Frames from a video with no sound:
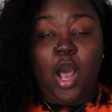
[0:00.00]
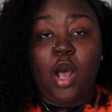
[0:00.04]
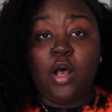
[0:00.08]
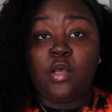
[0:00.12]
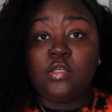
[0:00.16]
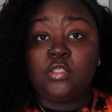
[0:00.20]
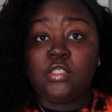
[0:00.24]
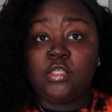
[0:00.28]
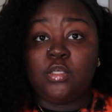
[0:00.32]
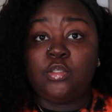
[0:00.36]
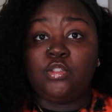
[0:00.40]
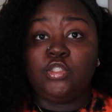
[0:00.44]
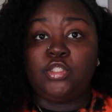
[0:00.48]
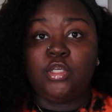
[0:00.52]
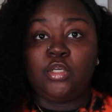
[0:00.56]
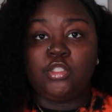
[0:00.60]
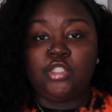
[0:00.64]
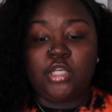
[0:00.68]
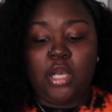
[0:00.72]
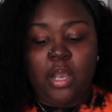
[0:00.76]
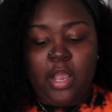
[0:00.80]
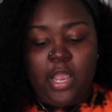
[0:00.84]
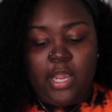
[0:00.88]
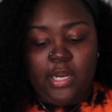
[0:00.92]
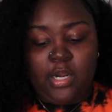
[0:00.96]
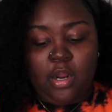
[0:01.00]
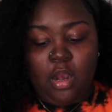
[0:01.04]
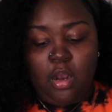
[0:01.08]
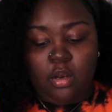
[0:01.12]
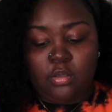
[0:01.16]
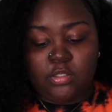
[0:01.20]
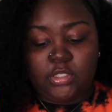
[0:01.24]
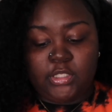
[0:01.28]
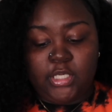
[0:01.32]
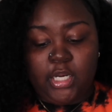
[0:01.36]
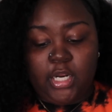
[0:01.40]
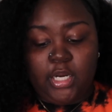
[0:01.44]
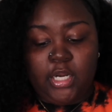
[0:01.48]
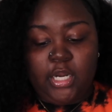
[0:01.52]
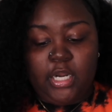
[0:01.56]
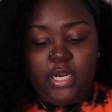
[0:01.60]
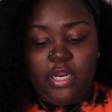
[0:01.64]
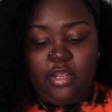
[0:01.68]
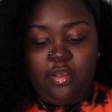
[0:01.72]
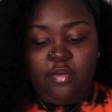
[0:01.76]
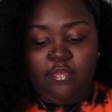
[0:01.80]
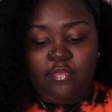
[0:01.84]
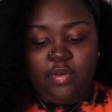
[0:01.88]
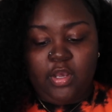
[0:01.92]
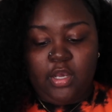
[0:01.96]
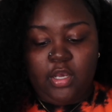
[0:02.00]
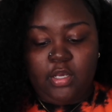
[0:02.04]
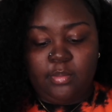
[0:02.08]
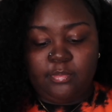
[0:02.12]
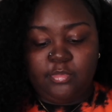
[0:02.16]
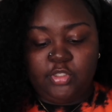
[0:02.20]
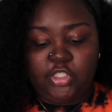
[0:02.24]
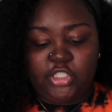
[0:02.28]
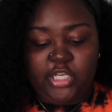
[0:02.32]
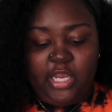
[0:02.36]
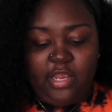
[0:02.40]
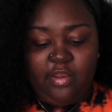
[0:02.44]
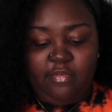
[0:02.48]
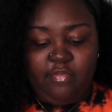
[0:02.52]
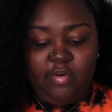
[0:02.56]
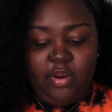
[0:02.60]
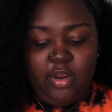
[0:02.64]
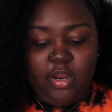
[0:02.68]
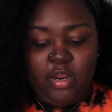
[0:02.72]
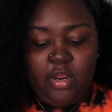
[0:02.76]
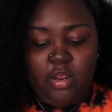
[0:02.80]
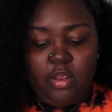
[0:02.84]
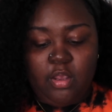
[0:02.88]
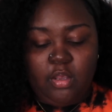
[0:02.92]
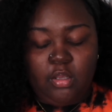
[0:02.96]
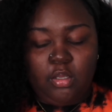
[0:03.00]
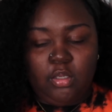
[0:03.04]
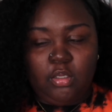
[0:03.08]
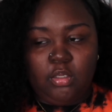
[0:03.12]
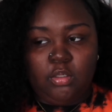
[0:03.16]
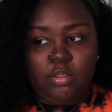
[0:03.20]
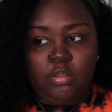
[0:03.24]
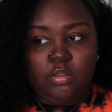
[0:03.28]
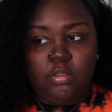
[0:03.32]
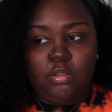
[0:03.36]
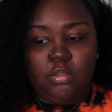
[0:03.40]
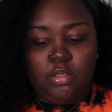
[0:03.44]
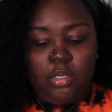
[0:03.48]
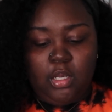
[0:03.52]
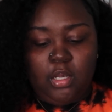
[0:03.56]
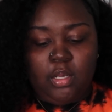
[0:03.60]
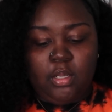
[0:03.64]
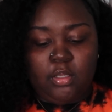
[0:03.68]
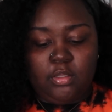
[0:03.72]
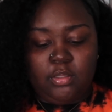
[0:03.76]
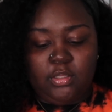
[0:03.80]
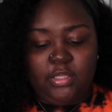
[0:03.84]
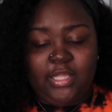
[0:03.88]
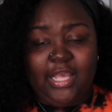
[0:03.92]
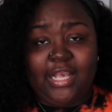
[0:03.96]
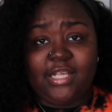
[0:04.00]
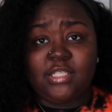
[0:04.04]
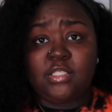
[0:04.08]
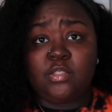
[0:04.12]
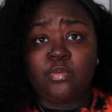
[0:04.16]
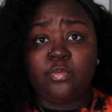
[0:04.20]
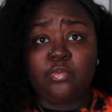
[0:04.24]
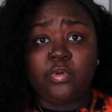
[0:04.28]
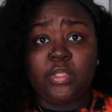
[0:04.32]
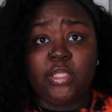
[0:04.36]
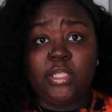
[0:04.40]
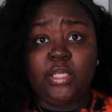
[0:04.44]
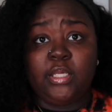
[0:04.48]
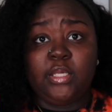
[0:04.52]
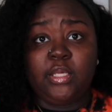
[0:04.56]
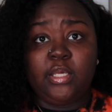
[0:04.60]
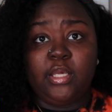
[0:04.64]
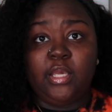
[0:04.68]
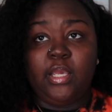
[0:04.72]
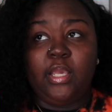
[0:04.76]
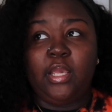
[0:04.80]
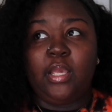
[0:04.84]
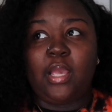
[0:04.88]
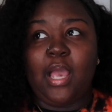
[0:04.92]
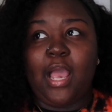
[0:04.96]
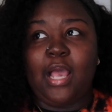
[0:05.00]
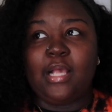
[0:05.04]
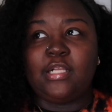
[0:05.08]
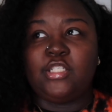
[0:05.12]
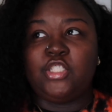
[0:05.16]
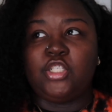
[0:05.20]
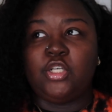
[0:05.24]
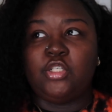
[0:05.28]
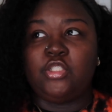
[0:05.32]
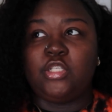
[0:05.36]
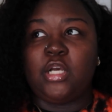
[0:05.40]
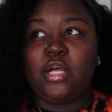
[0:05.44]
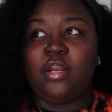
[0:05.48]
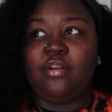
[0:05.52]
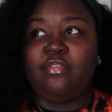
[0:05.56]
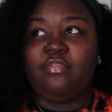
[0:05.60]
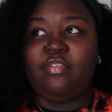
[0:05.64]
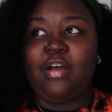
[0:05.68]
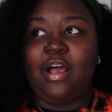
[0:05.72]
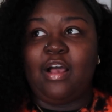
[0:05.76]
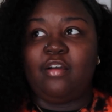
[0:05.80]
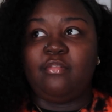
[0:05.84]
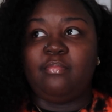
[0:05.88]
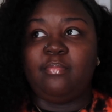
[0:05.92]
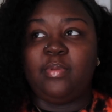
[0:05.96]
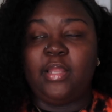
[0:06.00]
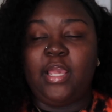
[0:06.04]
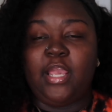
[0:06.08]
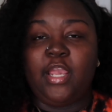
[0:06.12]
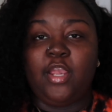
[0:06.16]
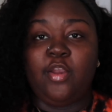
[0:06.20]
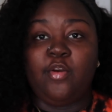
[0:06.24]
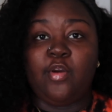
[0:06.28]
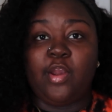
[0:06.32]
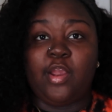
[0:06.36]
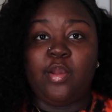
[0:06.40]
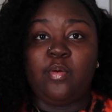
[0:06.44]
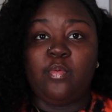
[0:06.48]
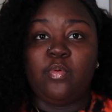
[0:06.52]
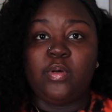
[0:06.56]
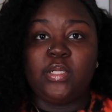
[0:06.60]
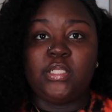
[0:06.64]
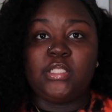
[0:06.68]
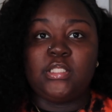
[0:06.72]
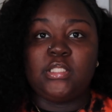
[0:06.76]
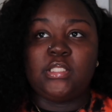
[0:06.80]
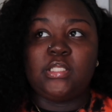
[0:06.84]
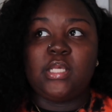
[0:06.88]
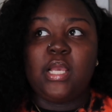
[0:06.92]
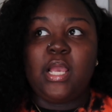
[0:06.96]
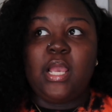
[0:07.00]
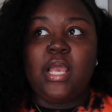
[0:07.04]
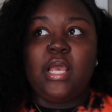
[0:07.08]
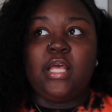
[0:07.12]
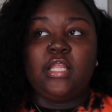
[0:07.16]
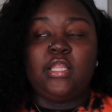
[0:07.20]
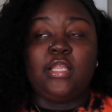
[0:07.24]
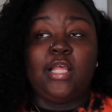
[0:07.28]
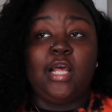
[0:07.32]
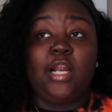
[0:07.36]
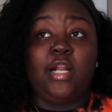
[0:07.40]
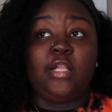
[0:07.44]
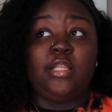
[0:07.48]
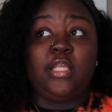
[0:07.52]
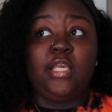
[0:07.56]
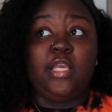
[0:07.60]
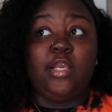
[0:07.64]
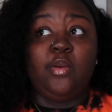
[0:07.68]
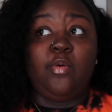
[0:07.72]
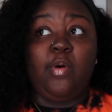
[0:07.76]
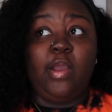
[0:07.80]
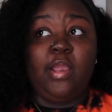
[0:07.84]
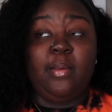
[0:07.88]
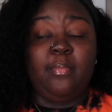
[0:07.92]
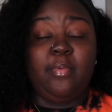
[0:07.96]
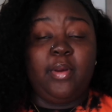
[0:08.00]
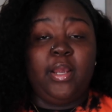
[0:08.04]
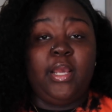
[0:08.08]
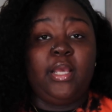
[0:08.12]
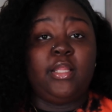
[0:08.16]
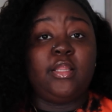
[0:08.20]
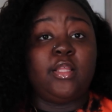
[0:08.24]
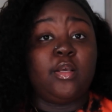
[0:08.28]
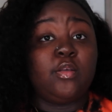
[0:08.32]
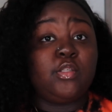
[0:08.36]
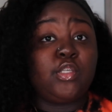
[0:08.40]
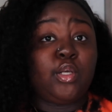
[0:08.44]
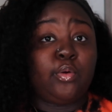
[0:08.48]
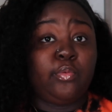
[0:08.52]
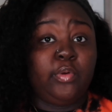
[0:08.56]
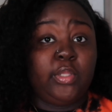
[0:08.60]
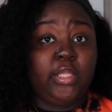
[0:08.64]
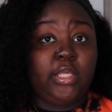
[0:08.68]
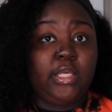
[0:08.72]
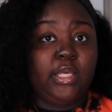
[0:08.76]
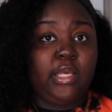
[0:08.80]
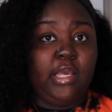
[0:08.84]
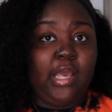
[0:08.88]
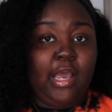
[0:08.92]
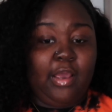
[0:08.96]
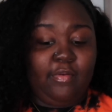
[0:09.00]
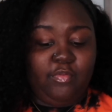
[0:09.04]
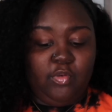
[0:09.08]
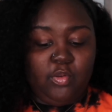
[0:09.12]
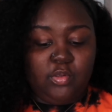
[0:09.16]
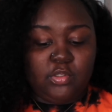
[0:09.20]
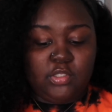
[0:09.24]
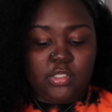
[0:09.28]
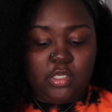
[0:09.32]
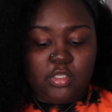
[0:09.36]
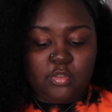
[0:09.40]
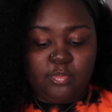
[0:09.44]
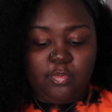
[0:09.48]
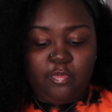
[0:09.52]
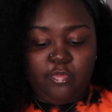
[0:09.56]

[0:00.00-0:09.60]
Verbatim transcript: I also showed y'all an alternative um shaver that's really good i showed y'all the five blade green ones that are the equate brand those are really good i've used those